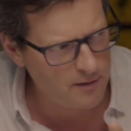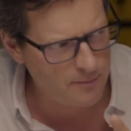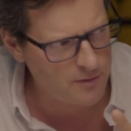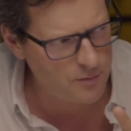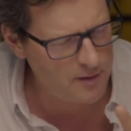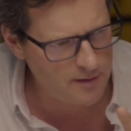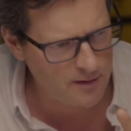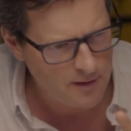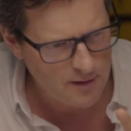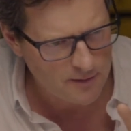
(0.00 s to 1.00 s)
you know, between
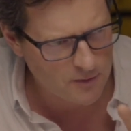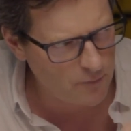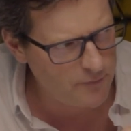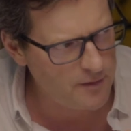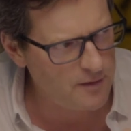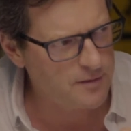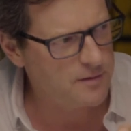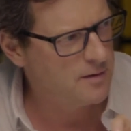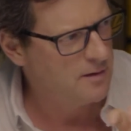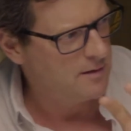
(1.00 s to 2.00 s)
the
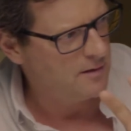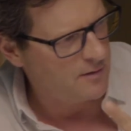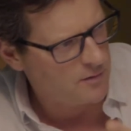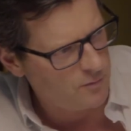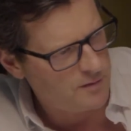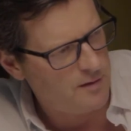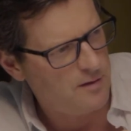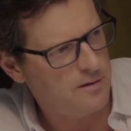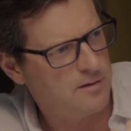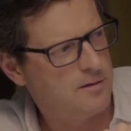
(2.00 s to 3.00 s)
toffiness and the
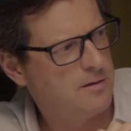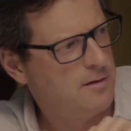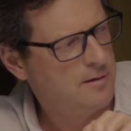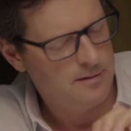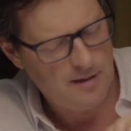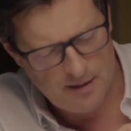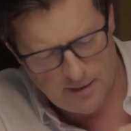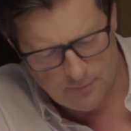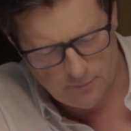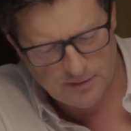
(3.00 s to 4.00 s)
saltiness, and
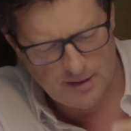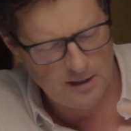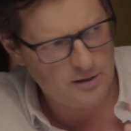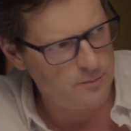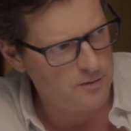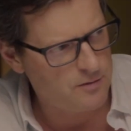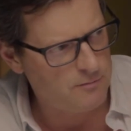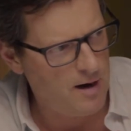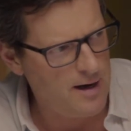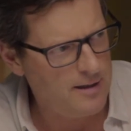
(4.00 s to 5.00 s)
I thought the texture was
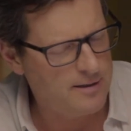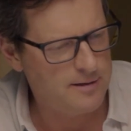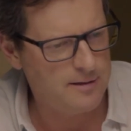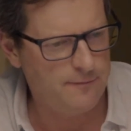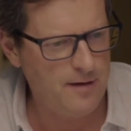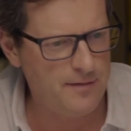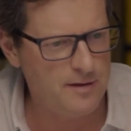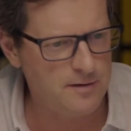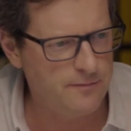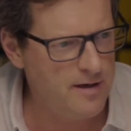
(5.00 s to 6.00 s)
great. The fact that
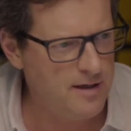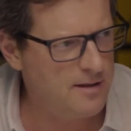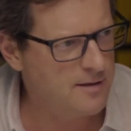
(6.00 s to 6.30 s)
it's vegan